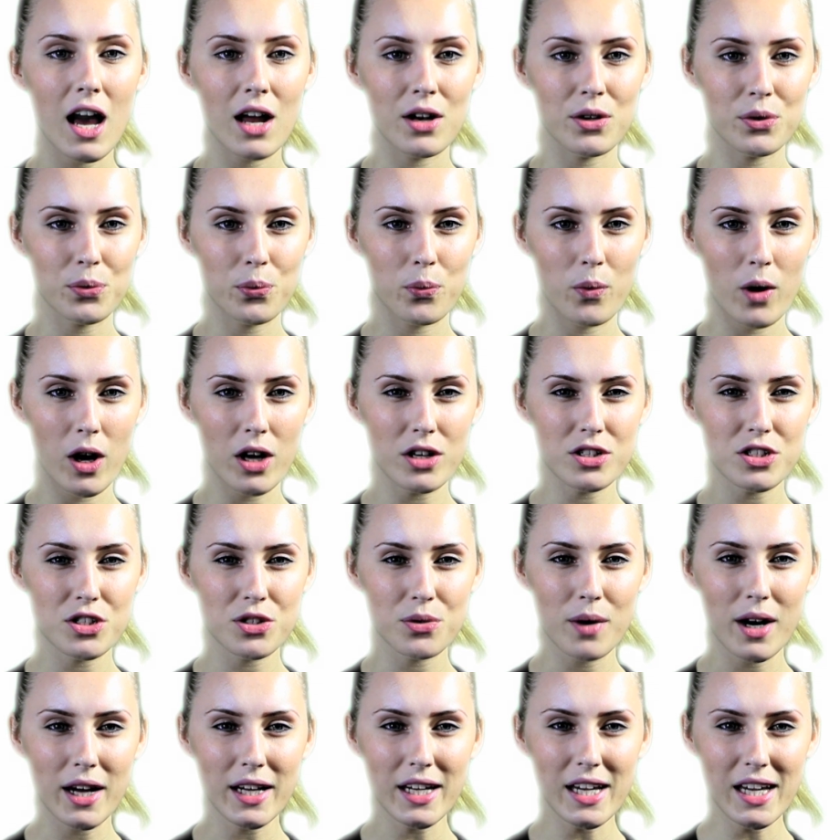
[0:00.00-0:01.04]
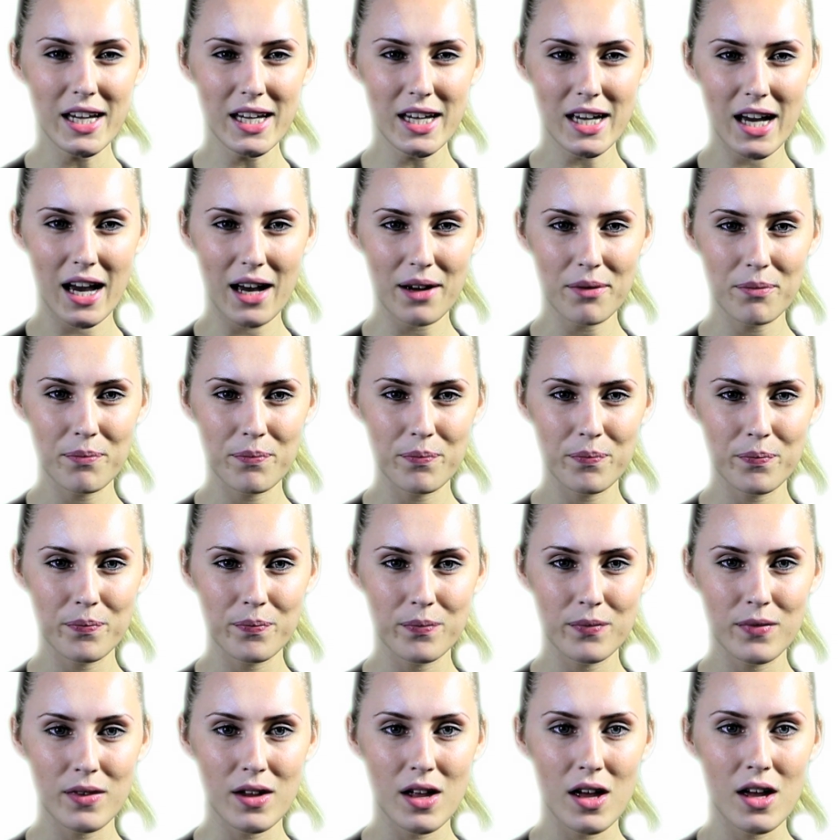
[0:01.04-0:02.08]
And what do I hear?
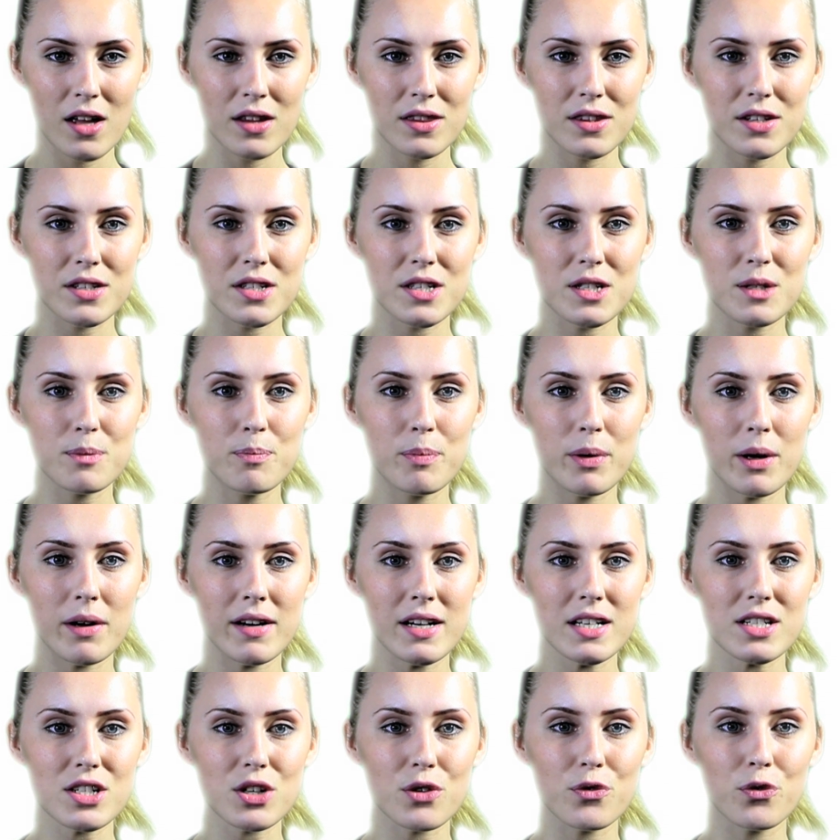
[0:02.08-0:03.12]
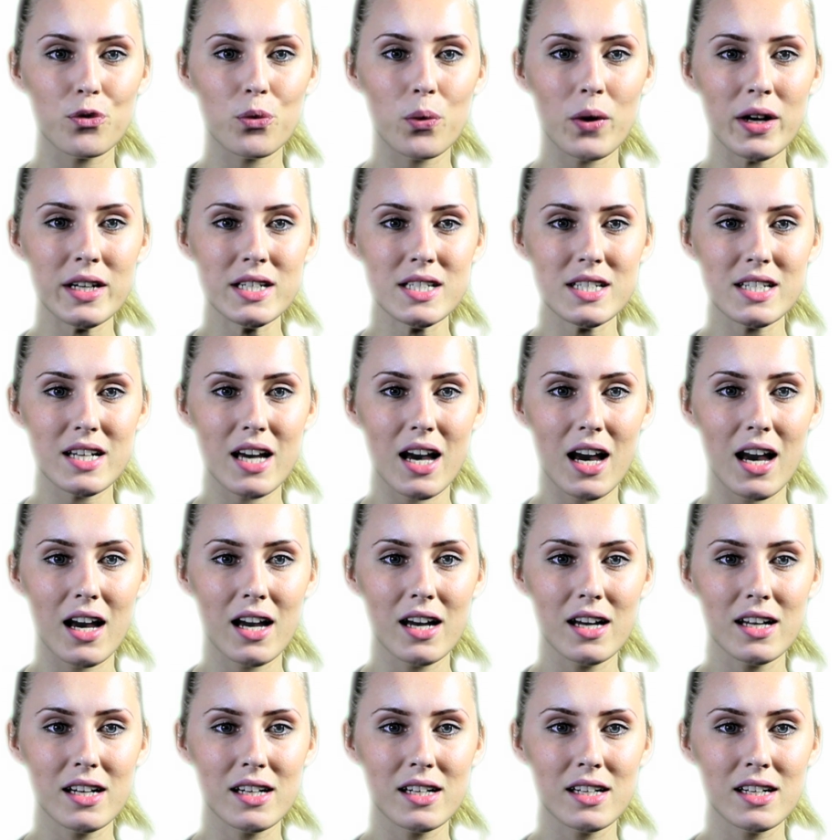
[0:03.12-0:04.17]
The spirit of winter.
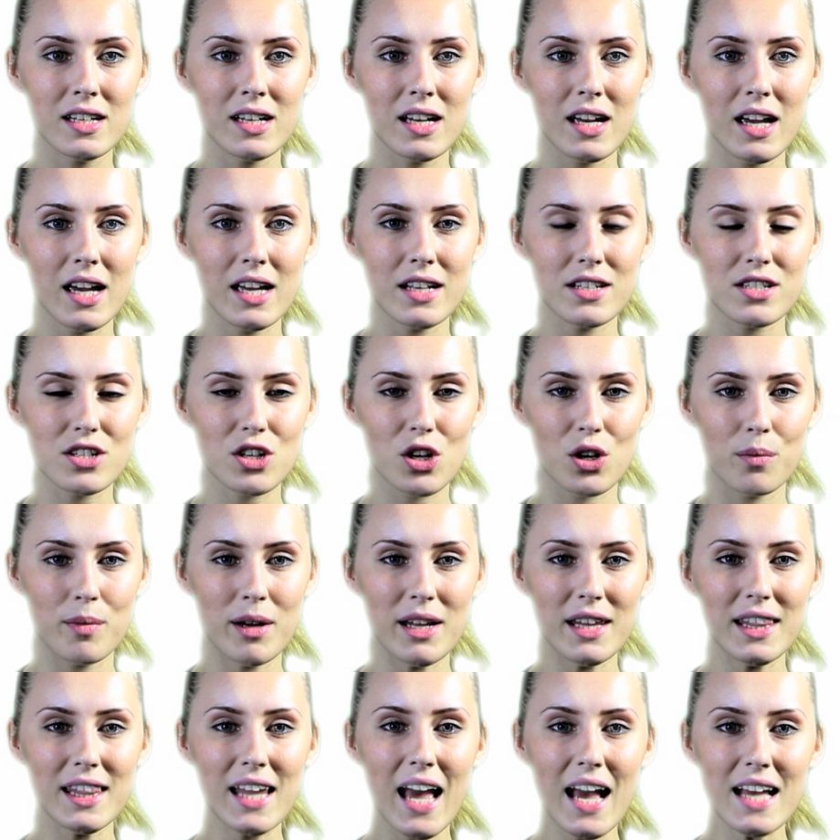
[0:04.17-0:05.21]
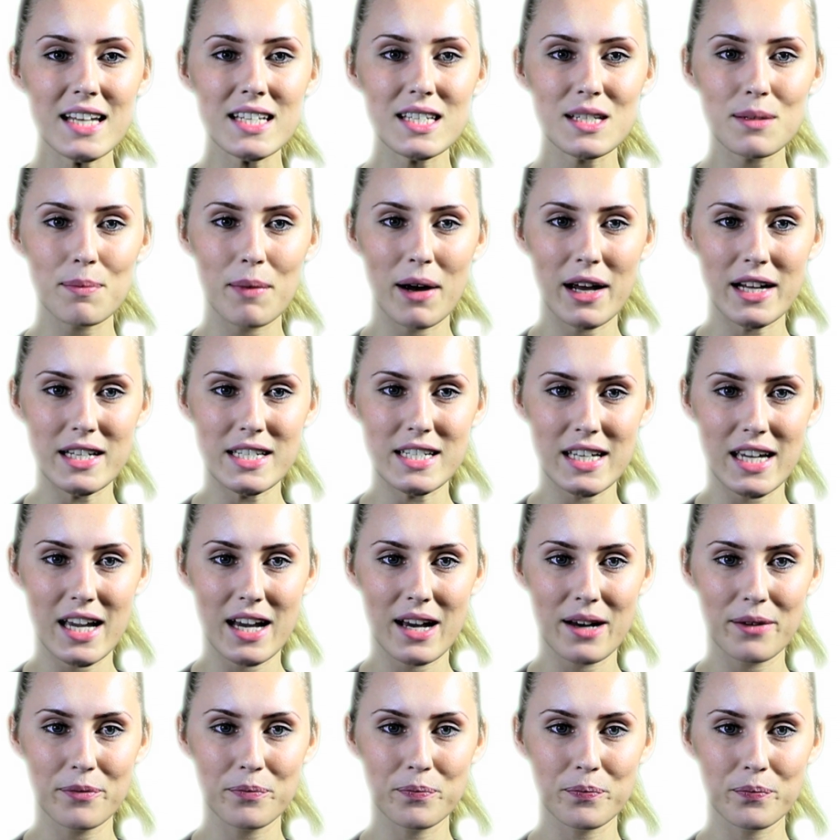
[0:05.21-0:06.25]
It's come at last, my
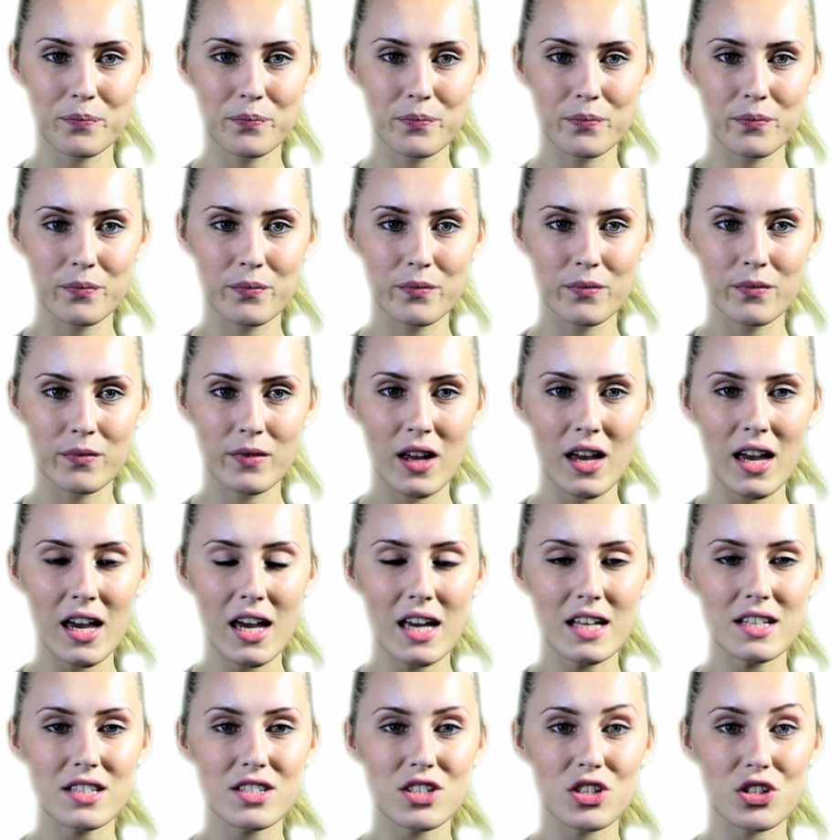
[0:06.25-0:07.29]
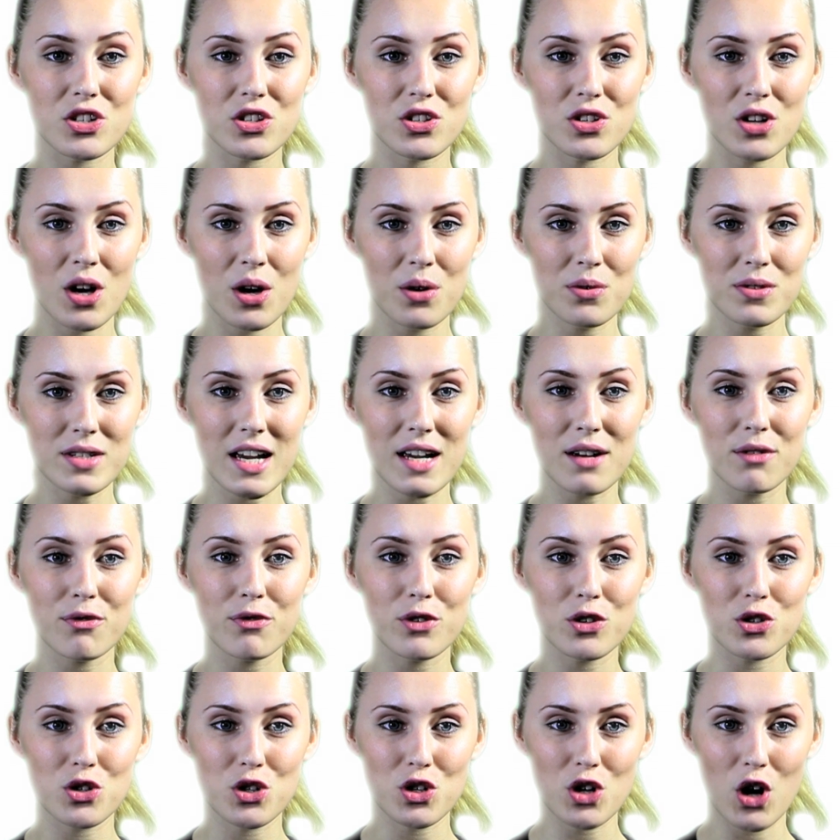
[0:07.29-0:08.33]
dear. It's a snow day
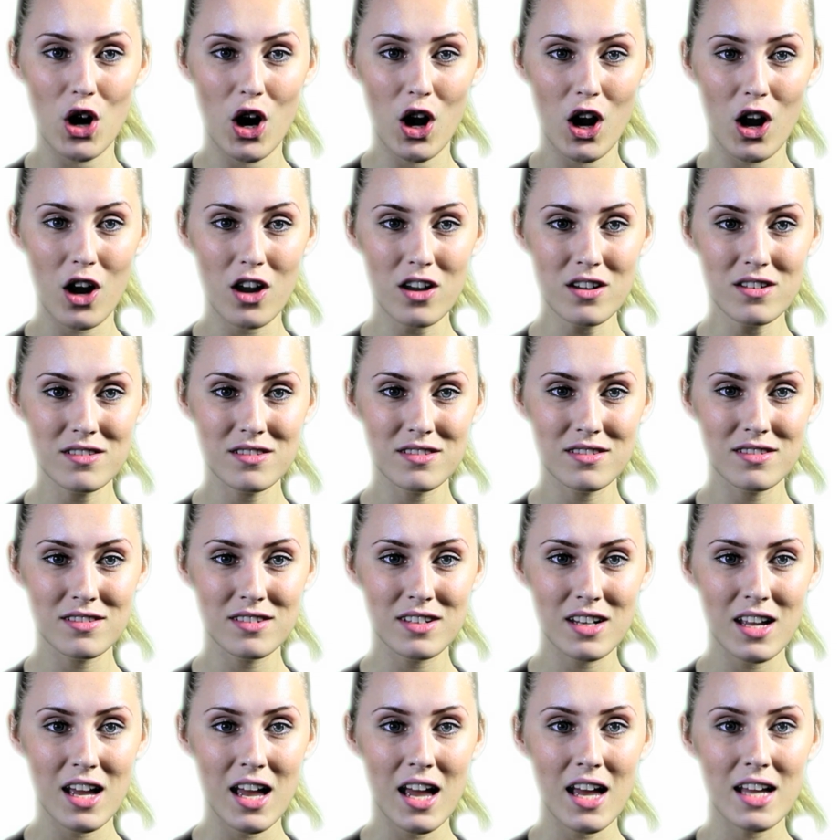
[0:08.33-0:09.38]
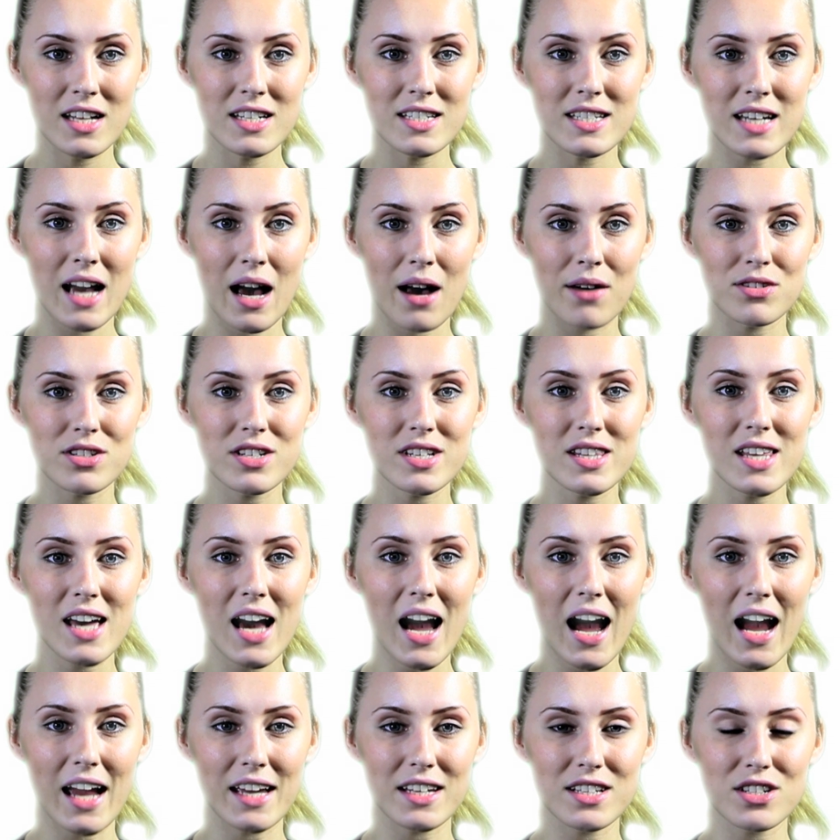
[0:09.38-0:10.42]
for sure, down to the
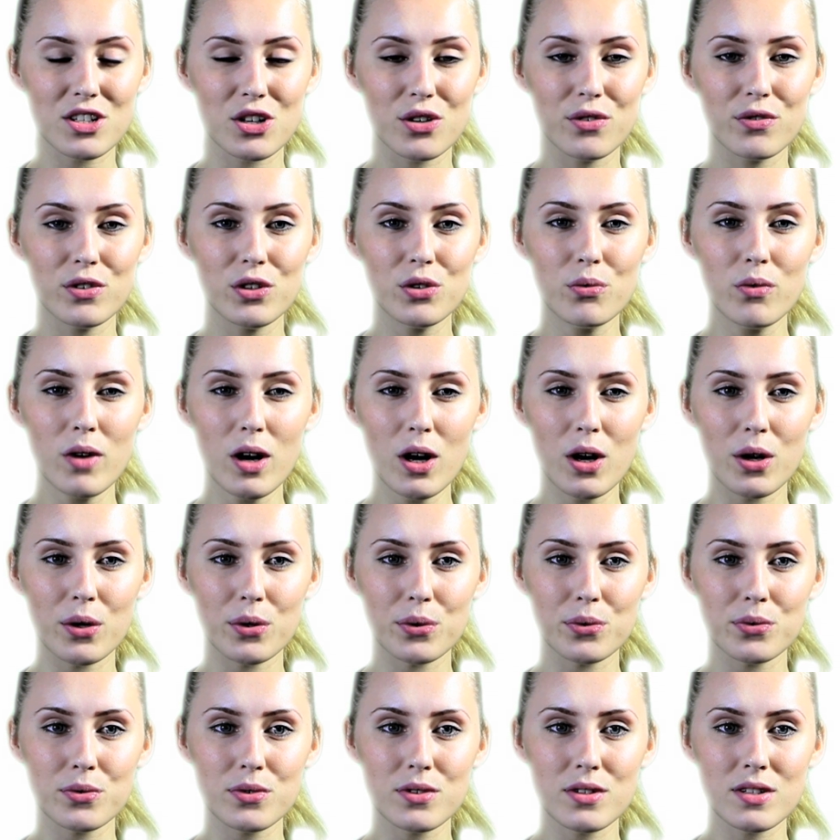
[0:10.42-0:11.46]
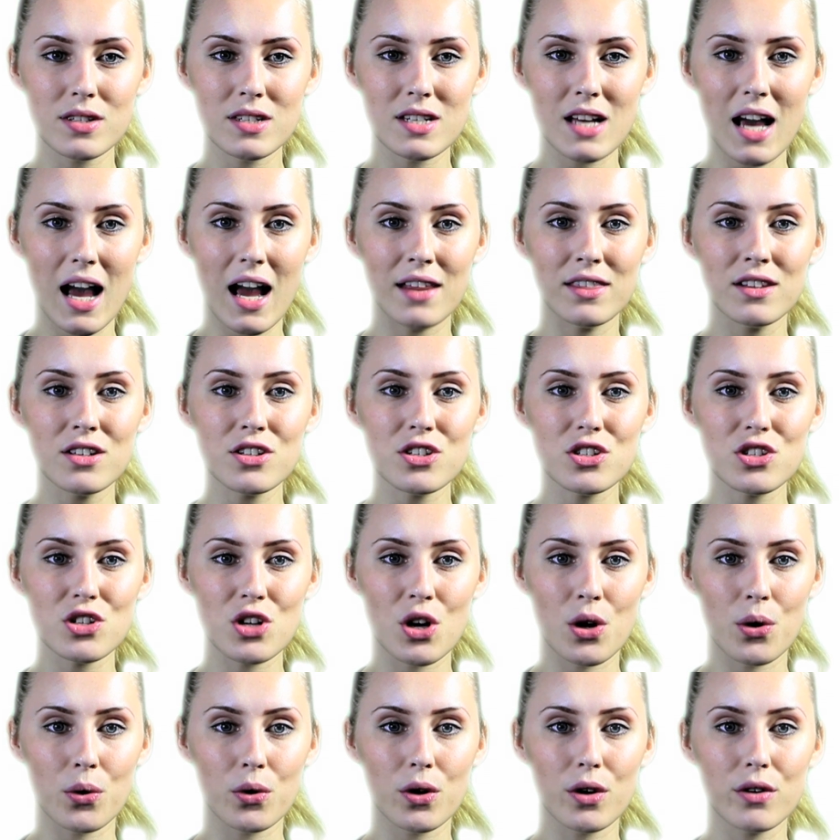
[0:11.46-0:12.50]
ice-covered roads and the
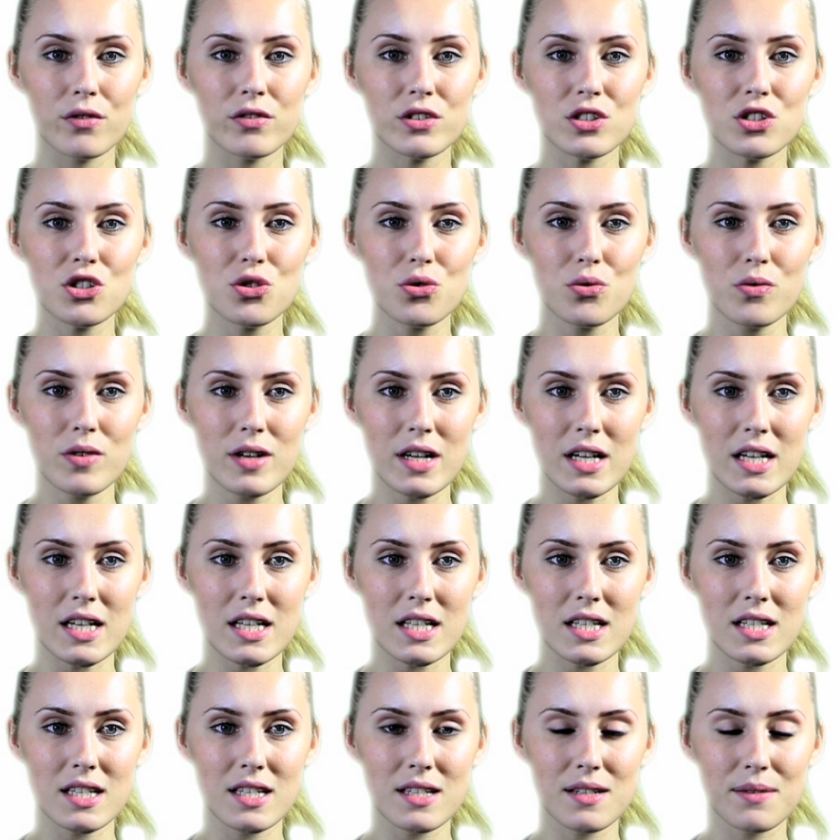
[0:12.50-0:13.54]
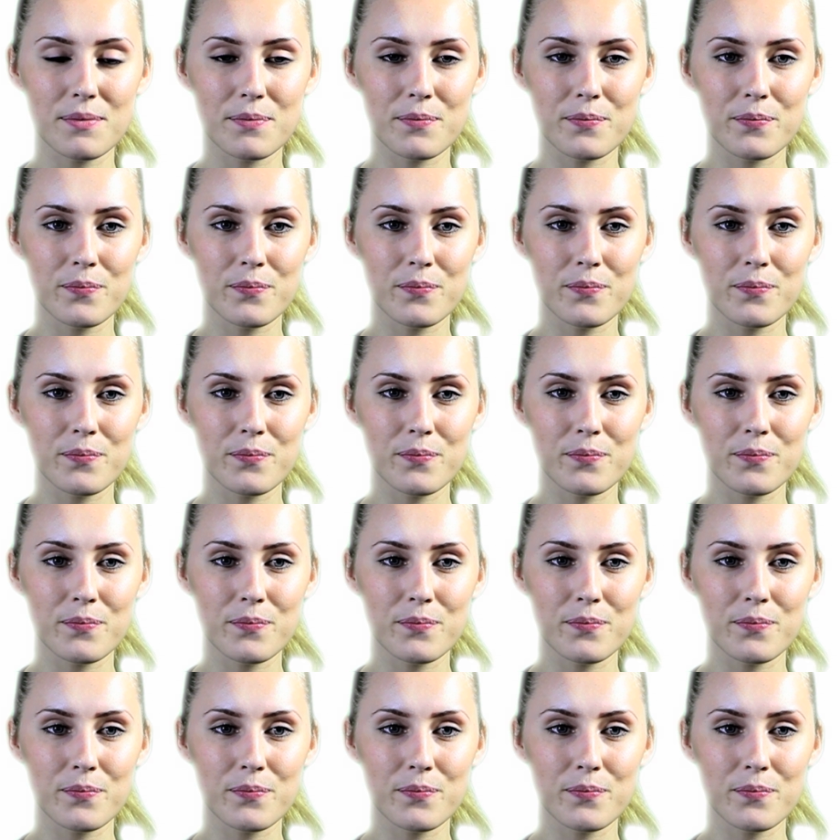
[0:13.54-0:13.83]
snow-covered trees.